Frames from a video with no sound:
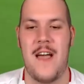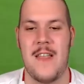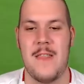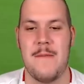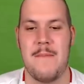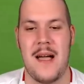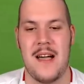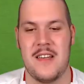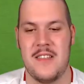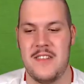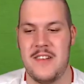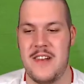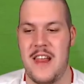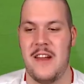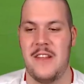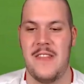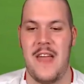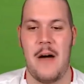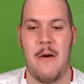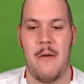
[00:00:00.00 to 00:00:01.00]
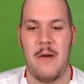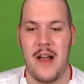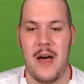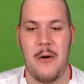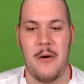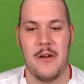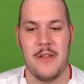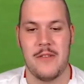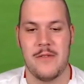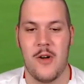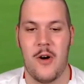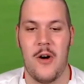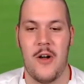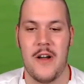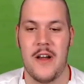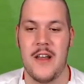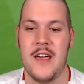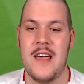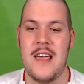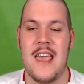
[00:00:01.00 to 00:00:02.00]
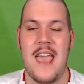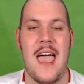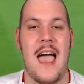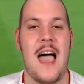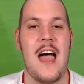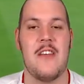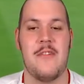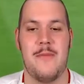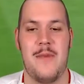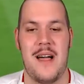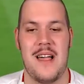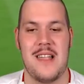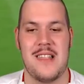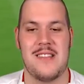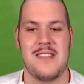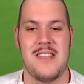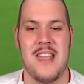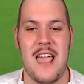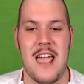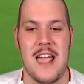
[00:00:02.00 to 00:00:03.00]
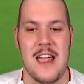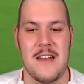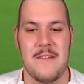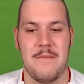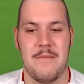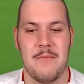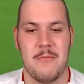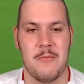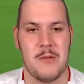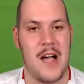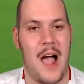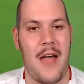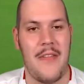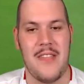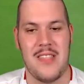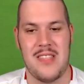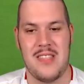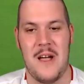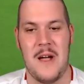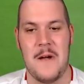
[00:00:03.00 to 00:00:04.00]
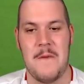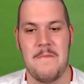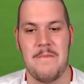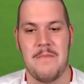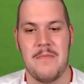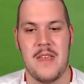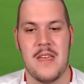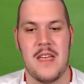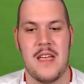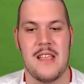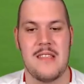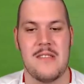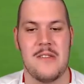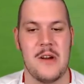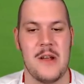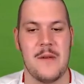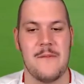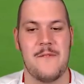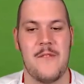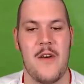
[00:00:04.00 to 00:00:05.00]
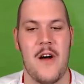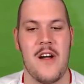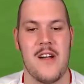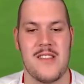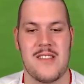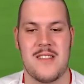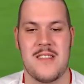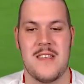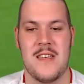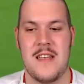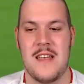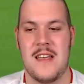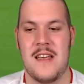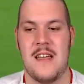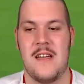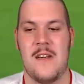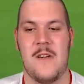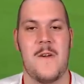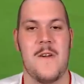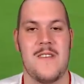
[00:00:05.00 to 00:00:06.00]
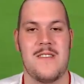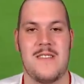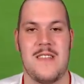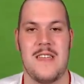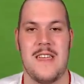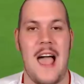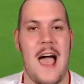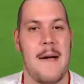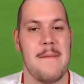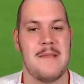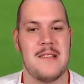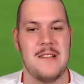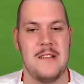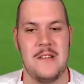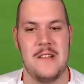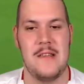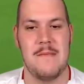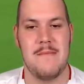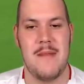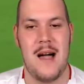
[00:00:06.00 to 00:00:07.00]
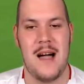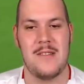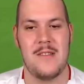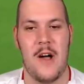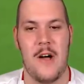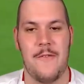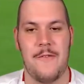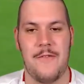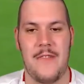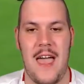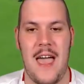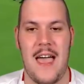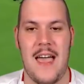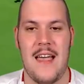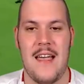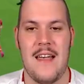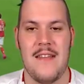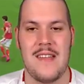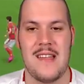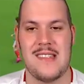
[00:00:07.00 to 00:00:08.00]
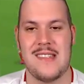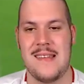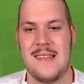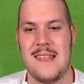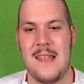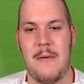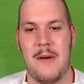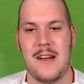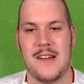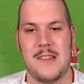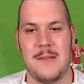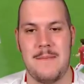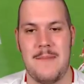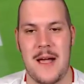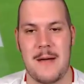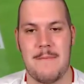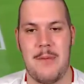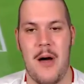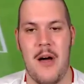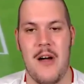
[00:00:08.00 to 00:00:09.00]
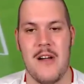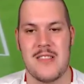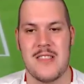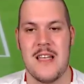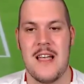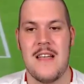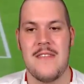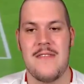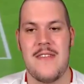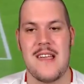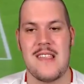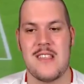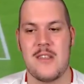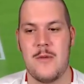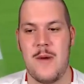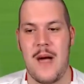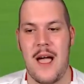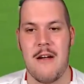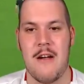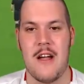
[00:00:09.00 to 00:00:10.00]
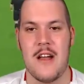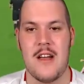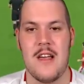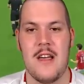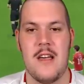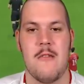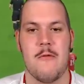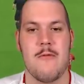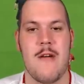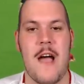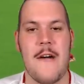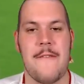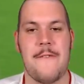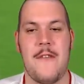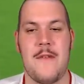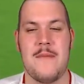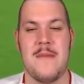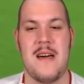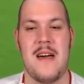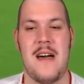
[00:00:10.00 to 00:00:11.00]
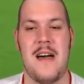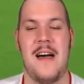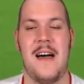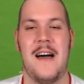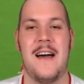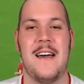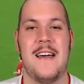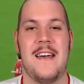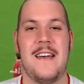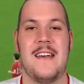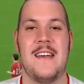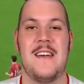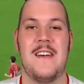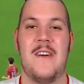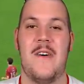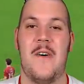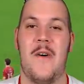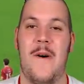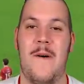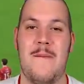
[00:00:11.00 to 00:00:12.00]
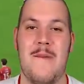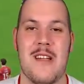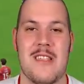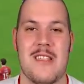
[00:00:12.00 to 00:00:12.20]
the back of the net on that one, I would have gone out of my seat. Regardless, though, it's Nottingham Forest. Christie absolutely mugged off there. They send that one to the back post. They square it. Rafamir almost